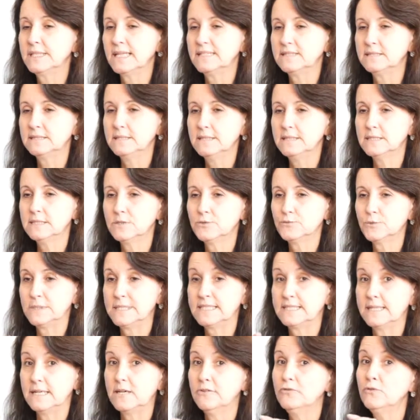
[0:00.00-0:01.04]
that this
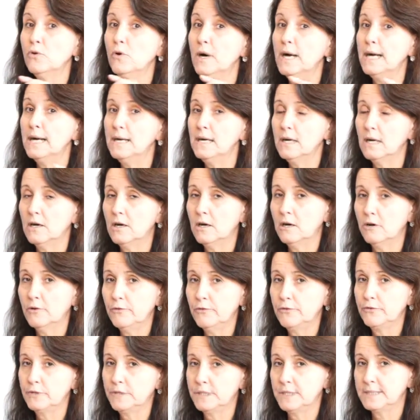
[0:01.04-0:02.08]
reservoir of
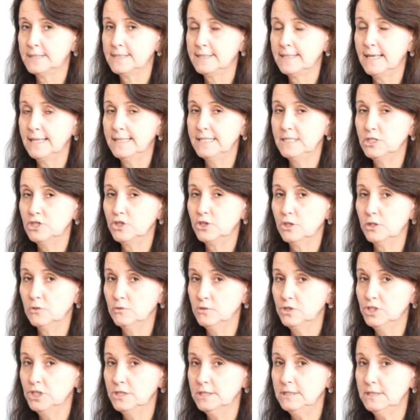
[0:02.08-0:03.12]
saline
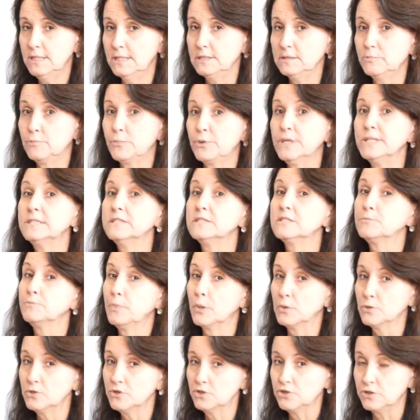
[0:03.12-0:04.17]
solution can
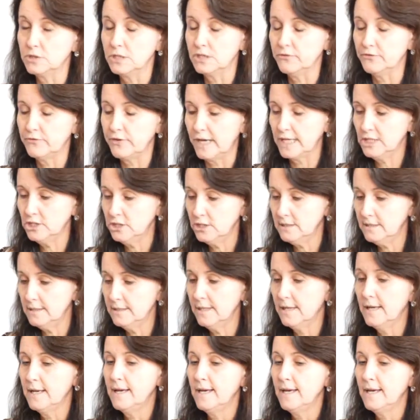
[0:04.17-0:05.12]
predispose to the infection.